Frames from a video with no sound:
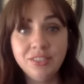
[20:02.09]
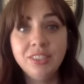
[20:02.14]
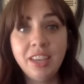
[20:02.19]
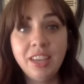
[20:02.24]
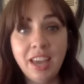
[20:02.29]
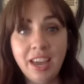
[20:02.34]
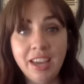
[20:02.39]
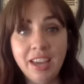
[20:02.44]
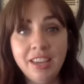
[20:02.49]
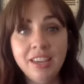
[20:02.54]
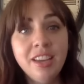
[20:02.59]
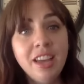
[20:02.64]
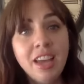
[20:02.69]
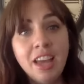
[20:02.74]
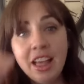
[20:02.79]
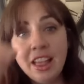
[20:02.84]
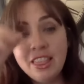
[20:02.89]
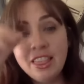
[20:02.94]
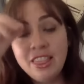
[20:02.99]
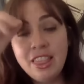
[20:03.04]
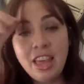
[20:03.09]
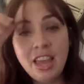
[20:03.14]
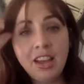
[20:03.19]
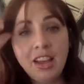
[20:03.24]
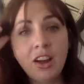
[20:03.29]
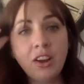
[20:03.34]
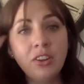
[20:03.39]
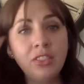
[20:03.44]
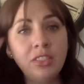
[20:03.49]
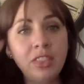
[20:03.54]
Okay. They
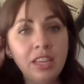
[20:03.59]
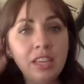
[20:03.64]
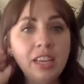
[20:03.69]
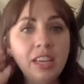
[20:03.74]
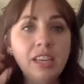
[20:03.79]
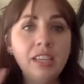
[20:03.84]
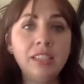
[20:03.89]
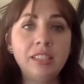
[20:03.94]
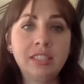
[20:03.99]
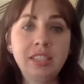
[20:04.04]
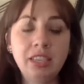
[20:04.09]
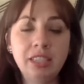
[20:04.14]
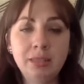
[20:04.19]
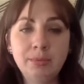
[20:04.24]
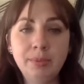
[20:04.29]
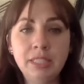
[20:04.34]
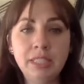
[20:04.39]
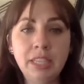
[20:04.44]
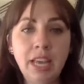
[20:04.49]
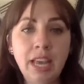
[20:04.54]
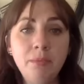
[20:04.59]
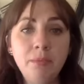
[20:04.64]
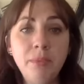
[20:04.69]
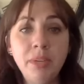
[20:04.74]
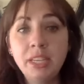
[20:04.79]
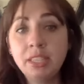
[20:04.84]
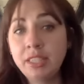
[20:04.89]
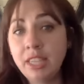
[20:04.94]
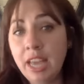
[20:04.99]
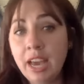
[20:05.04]
are thinking 6 months ahead
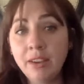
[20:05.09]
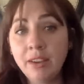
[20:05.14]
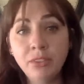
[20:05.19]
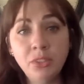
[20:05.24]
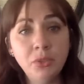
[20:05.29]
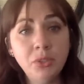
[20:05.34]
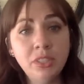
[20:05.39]
because they have to.